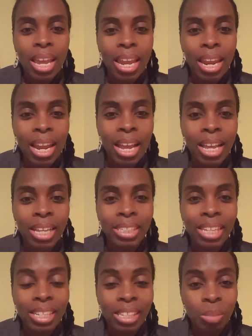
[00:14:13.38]

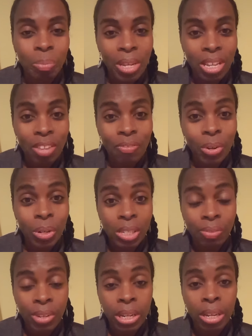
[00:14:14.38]
and as this being the
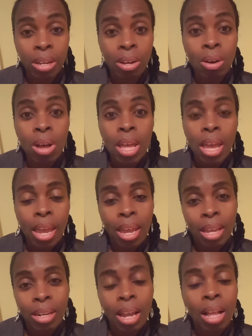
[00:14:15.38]
first video,
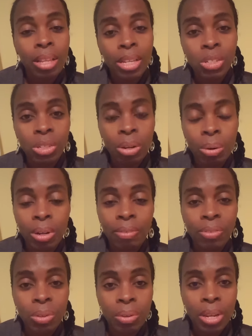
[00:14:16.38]
and I'll let you know in a
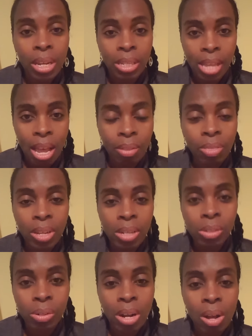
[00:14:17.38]
few days how
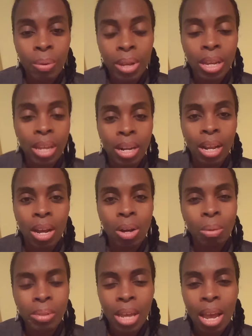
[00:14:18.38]
things are going, and I
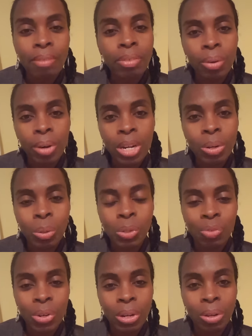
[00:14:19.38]
hope to have great news
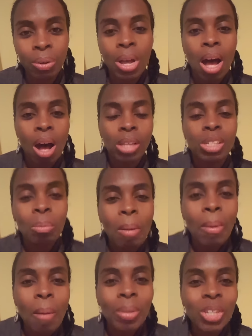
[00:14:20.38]
for you. Also, my
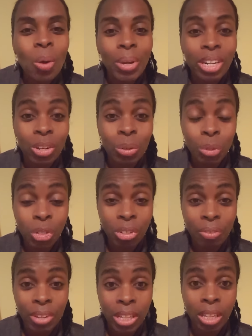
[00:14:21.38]
mom is going to
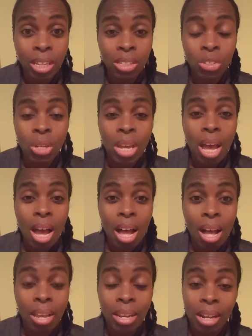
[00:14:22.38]
Usher Village
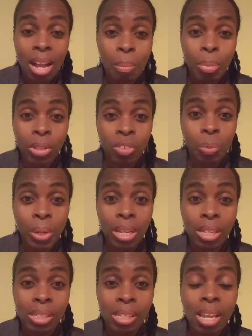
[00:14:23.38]
in a couple of
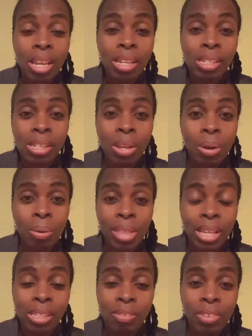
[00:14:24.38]
weeks. So
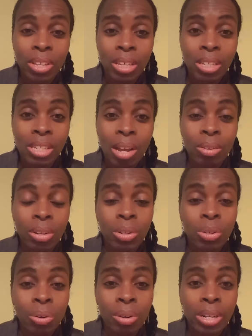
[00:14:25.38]
that's a village out in
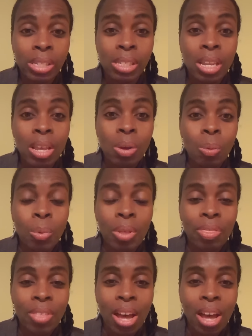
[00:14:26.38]
Honduras with